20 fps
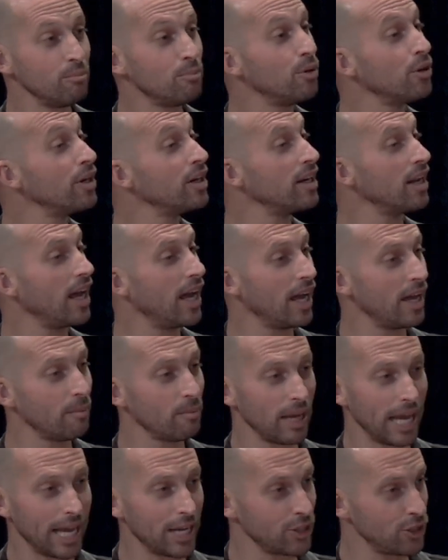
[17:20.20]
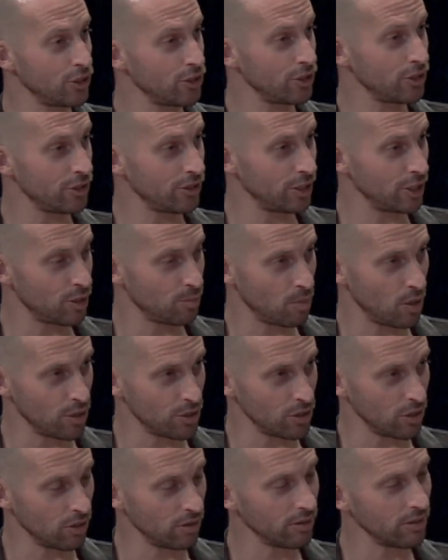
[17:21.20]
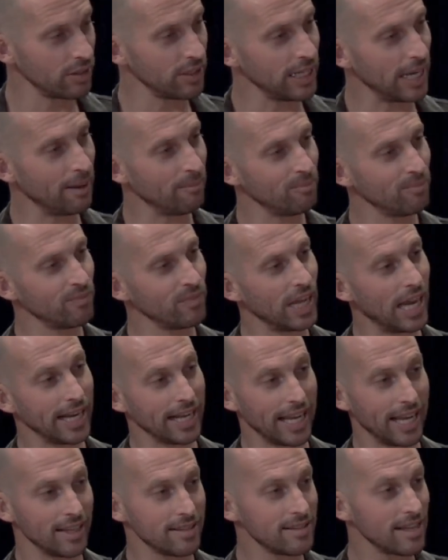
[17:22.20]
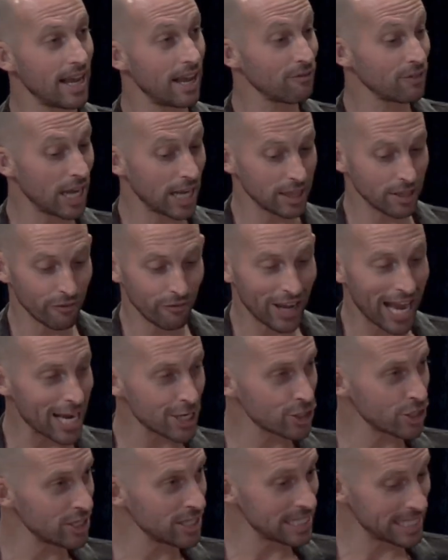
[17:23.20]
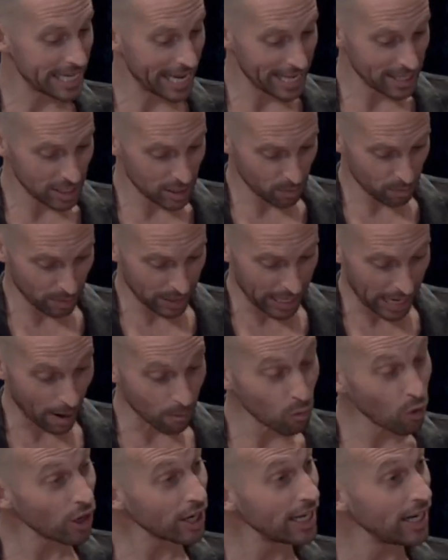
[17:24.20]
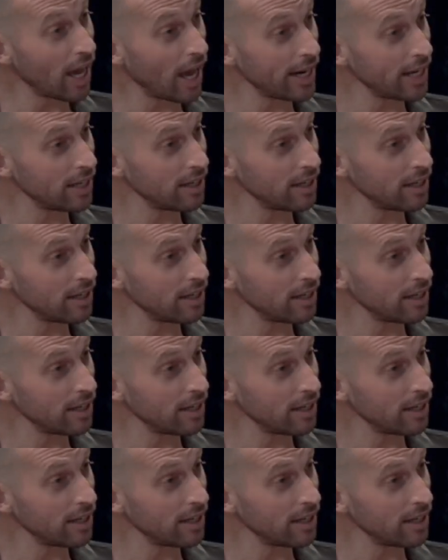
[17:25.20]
input, I'm at your disposal. Yeah. I can't say I've got the fashion sense, but I'm working on it.